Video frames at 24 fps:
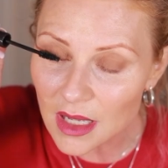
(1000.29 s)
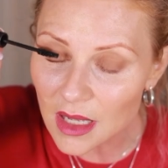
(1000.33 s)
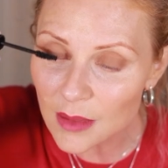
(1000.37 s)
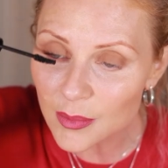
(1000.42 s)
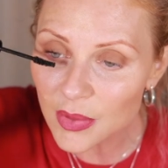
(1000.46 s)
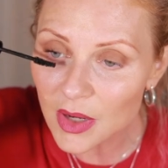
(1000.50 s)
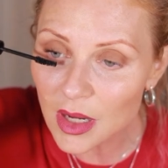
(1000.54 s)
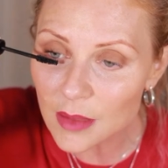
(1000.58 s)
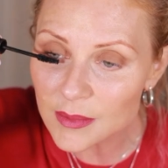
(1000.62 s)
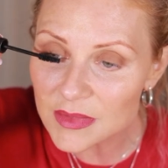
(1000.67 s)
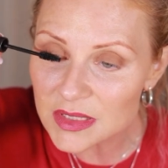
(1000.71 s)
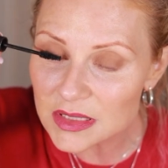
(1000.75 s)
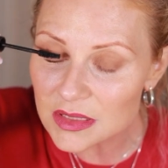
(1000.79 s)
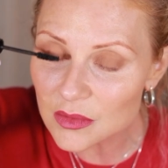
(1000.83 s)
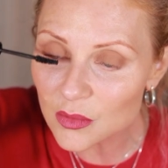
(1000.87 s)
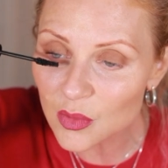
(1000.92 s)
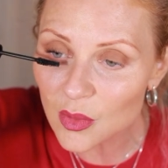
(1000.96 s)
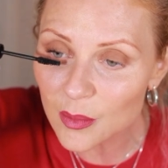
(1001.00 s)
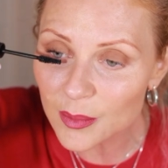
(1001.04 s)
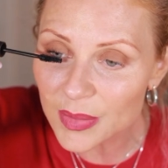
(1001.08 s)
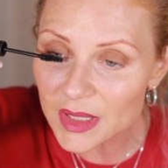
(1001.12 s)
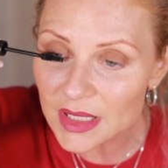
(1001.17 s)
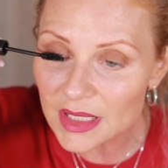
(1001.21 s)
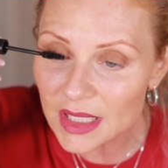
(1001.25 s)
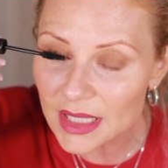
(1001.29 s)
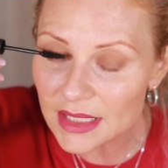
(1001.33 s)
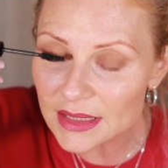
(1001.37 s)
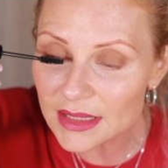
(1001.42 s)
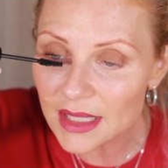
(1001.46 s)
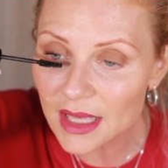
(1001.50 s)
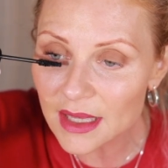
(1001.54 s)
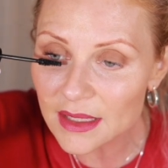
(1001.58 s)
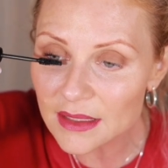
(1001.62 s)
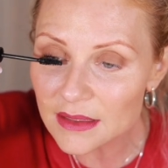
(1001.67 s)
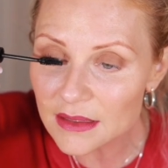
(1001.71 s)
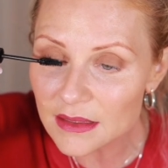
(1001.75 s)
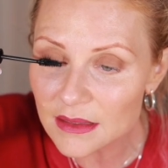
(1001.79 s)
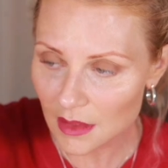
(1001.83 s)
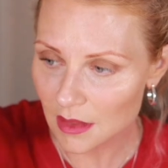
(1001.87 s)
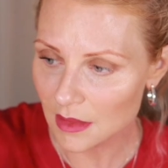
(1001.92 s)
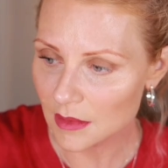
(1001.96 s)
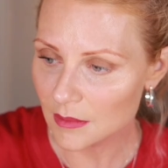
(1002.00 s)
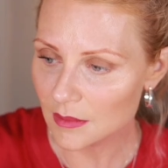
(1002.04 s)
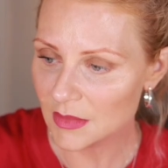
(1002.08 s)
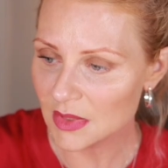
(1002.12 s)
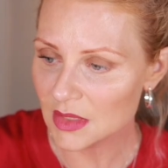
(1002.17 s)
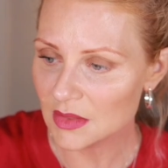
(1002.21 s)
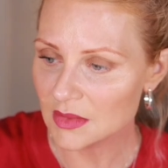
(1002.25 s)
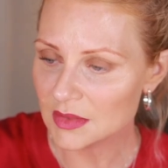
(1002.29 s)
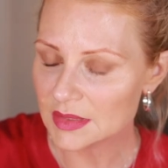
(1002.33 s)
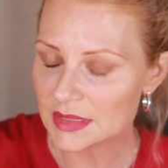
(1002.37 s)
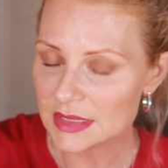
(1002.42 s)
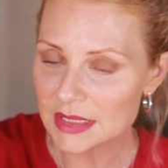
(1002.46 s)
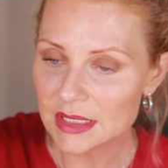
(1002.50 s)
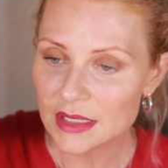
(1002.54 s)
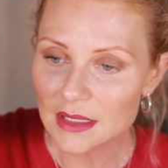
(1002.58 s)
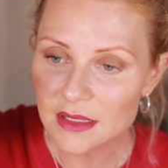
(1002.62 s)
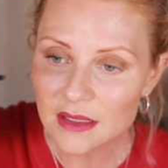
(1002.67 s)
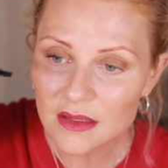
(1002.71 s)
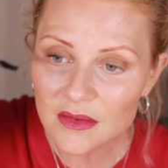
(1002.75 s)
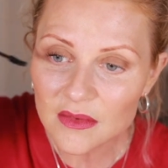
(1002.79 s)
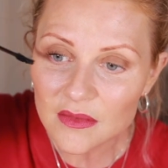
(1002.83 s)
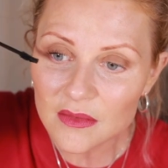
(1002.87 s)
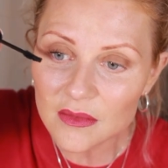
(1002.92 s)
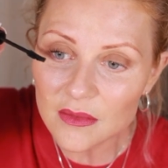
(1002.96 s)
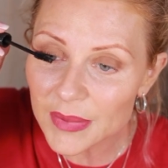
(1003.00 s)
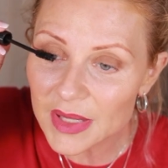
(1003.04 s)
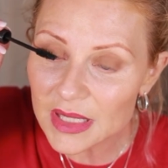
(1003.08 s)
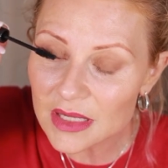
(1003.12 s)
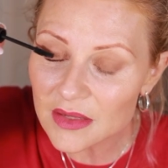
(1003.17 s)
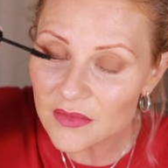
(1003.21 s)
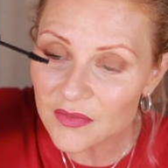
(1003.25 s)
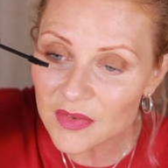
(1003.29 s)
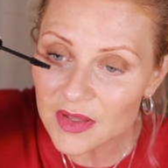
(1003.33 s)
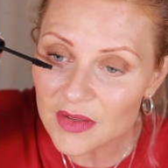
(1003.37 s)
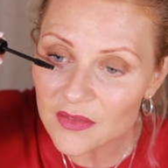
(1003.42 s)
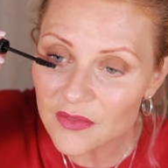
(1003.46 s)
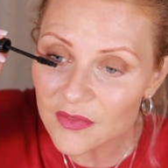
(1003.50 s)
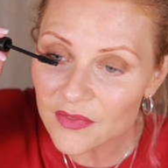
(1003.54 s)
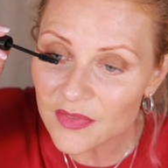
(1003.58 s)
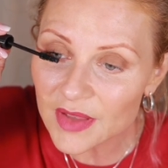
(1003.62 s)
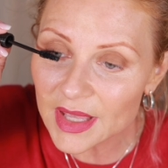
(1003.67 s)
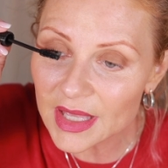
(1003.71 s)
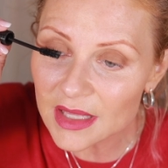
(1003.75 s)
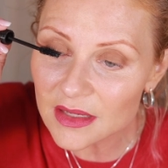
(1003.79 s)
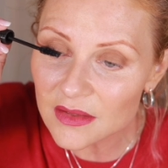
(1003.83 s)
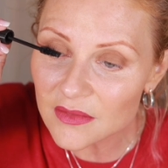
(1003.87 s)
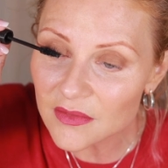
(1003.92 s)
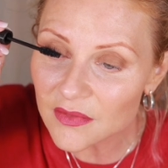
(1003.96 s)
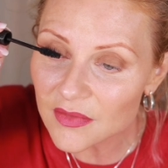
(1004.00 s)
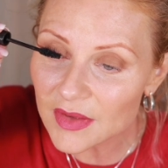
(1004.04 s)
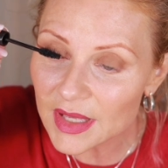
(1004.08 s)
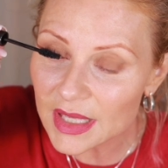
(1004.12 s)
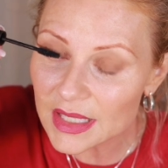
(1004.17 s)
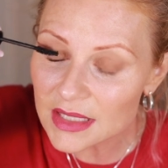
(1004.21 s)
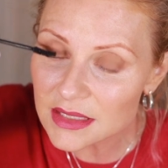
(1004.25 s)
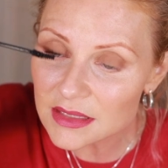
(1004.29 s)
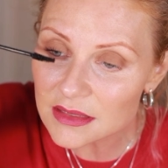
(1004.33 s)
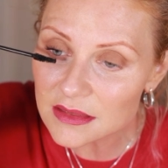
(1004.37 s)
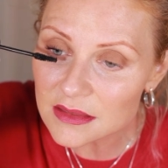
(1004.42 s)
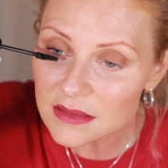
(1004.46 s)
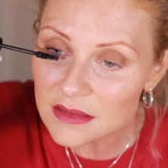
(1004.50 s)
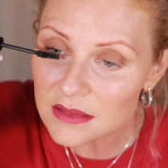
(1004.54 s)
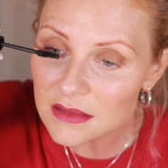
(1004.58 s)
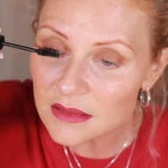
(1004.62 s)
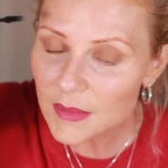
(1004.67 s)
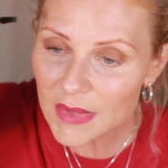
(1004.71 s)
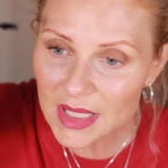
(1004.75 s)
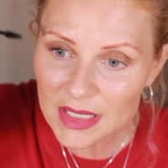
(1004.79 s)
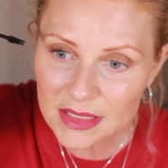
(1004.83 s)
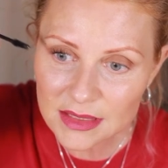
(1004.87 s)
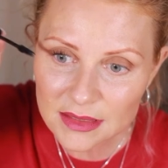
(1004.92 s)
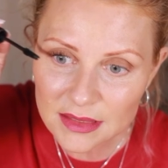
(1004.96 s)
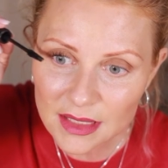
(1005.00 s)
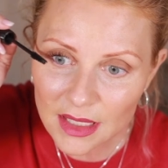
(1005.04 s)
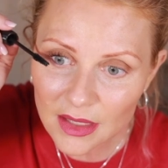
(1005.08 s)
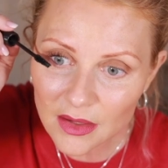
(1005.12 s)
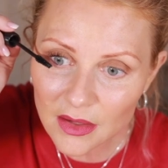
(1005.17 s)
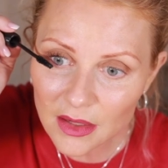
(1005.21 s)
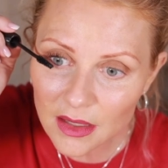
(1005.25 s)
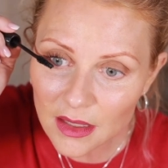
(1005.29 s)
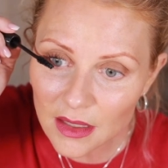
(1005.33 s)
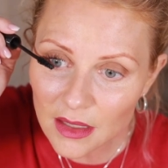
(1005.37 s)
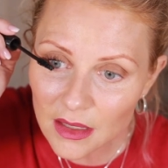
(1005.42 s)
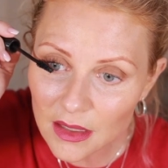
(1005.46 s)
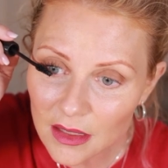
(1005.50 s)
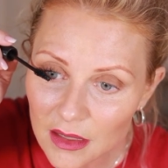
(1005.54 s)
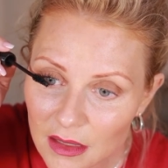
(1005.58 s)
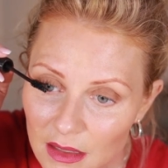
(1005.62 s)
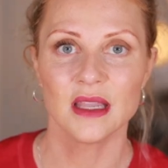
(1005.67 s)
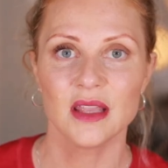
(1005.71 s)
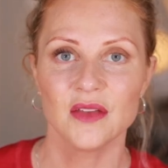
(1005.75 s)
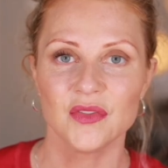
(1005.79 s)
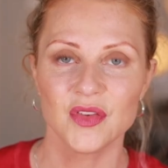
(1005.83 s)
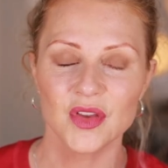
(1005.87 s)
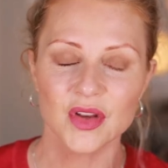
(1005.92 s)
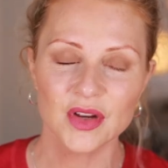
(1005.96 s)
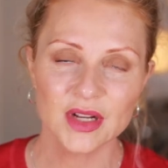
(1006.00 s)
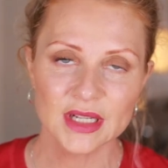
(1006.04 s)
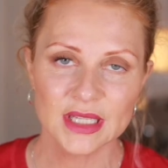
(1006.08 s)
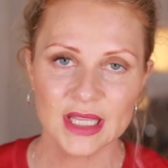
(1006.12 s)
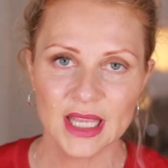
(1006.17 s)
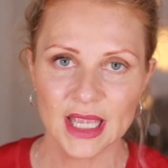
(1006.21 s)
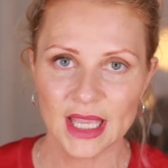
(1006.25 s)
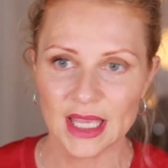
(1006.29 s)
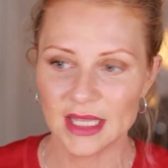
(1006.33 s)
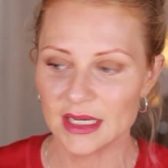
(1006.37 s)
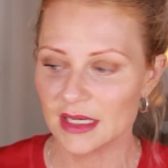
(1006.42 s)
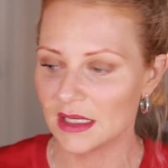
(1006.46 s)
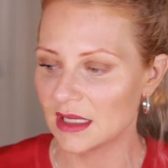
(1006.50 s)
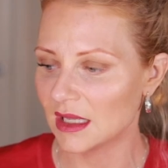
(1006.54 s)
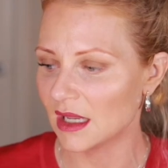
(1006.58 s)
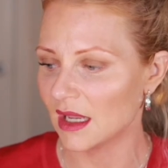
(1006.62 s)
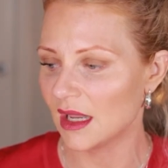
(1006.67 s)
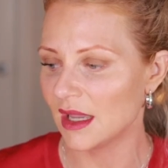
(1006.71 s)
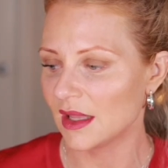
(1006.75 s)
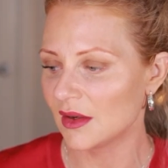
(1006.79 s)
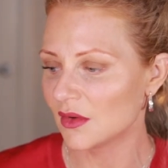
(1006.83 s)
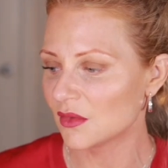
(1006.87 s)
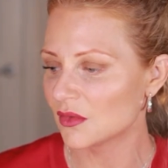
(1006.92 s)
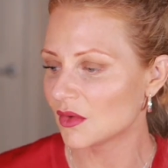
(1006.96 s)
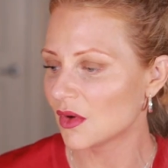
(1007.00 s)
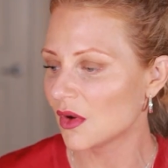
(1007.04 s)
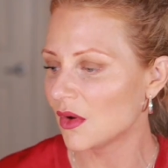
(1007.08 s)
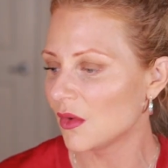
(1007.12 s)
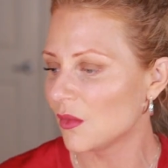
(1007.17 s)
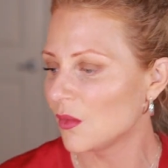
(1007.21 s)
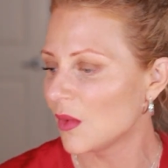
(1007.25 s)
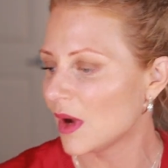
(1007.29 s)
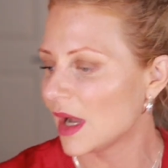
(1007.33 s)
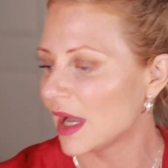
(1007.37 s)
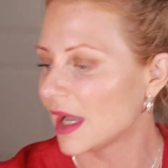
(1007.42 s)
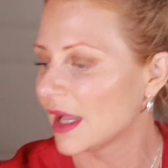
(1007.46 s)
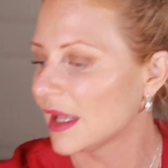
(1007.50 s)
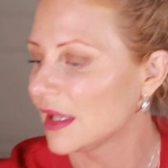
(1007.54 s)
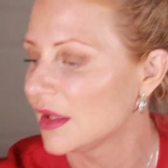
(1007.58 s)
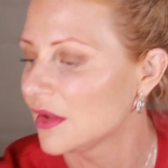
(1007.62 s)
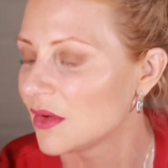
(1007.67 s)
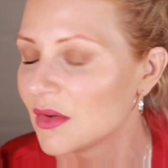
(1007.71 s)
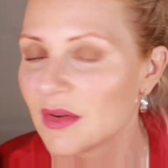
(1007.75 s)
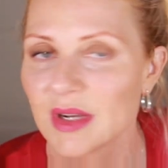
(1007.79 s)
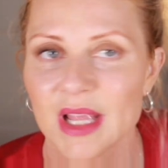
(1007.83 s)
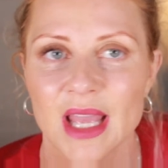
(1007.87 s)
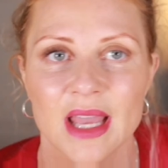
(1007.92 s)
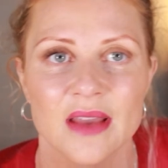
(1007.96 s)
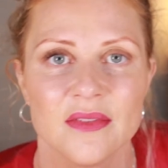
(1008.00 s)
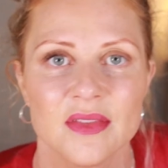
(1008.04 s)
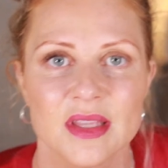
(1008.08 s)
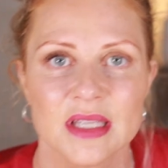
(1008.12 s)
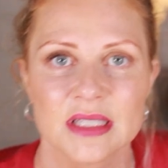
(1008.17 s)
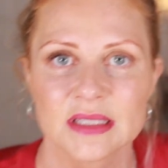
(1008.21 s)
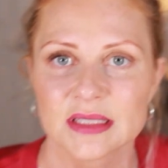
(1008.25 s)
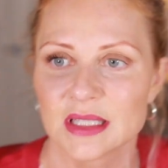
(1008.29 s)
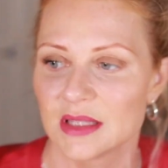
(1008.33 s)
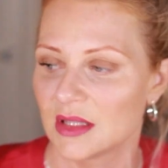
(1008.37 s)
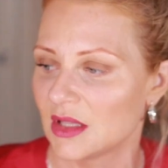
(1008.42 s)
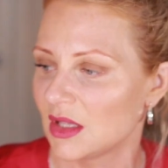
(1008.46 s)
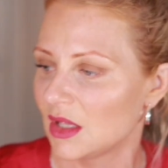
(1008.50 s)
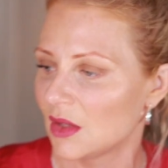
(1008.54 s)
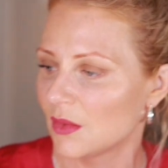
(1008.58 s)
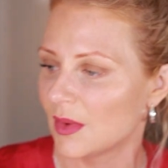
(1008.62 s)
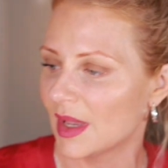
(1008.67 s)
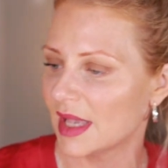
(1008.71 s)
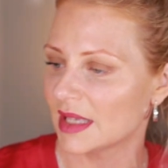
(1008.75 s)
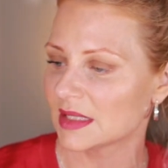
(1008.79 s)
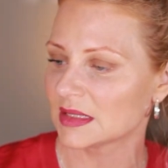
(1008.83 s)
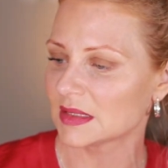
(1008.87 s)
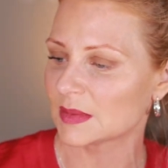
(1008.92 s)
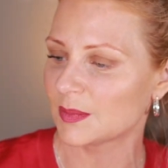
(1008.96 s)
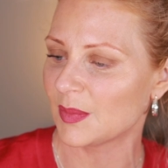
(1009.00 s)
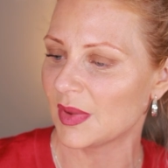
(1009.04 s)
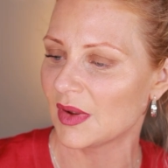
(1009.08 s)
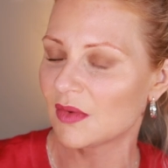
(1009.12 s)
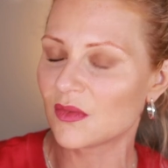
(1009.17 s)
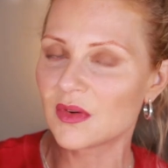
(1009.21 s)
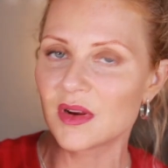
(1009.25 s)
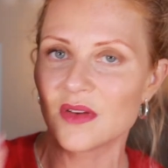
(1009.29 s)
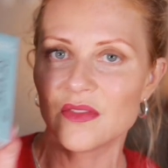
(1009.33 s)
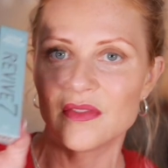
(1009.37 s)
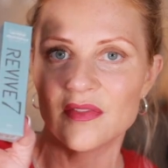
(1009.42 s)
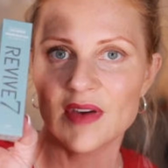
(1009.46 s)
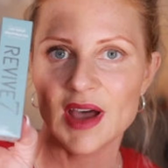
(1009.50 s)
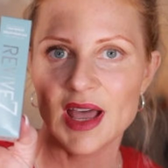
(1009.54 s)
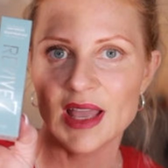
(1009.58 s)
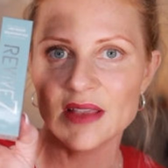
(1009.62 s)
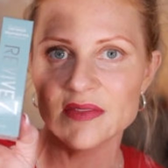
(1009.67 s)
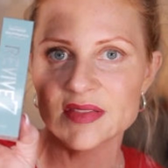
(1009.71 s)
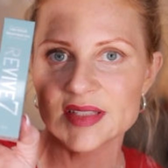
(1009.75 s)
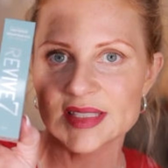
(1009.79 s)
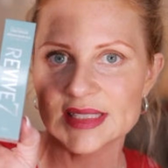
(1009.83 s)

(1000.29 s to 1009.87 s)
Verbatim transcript: I promise it won't be like that. I'm using Benefit Fan Fest mascara. If you're in Canada, I don't know why you don't have this in the US, but Revive